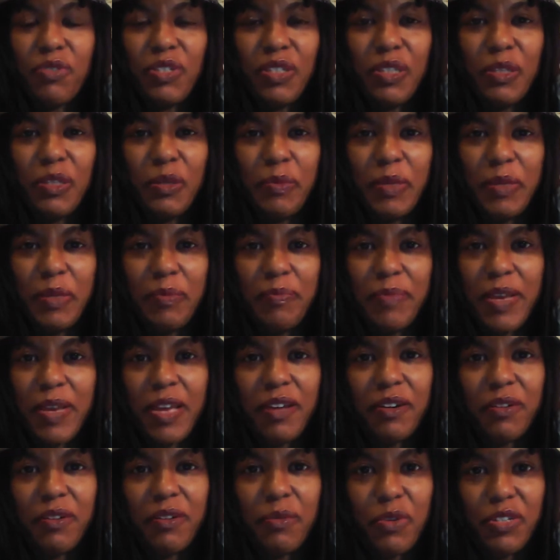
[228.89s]
a little bit
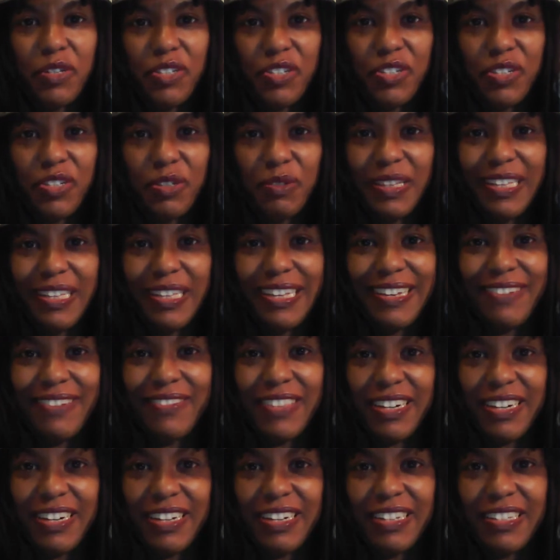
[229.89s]
better once you leave
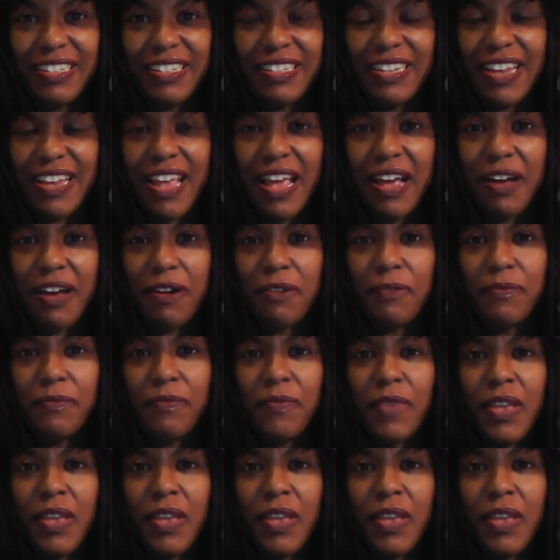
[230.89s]
than it is now.